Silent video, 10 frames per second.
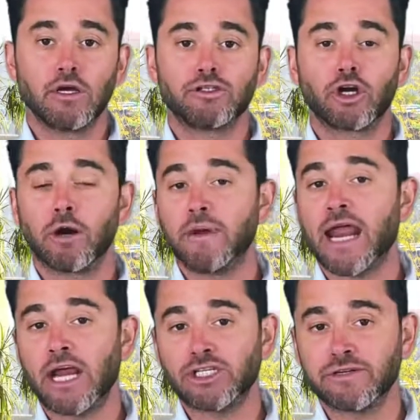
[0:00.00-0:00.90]

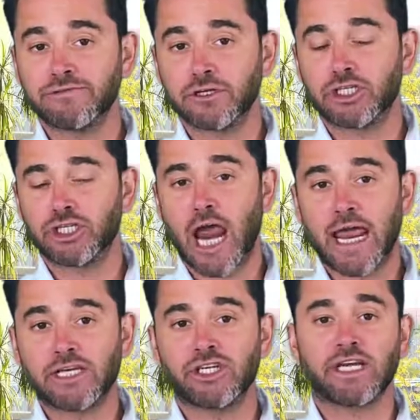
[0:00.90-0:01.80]
termination for
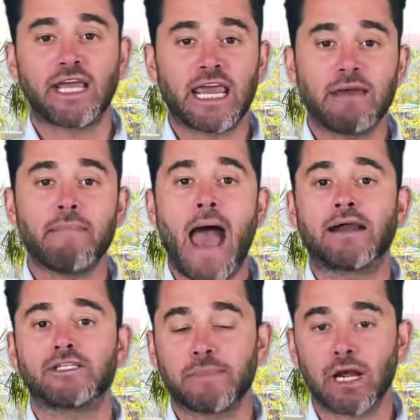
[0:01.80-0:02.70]
change in key
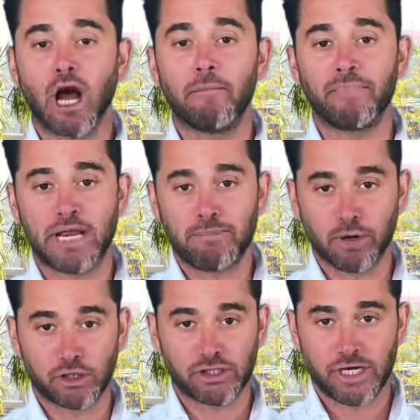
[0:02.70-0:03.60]
management company
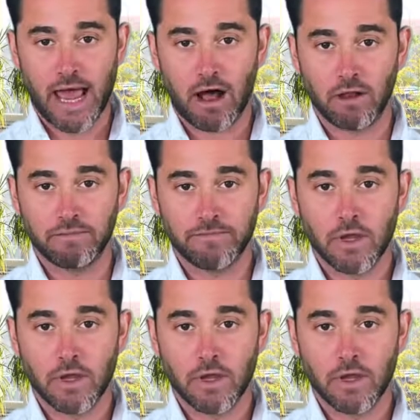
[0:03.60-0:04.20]
personnel,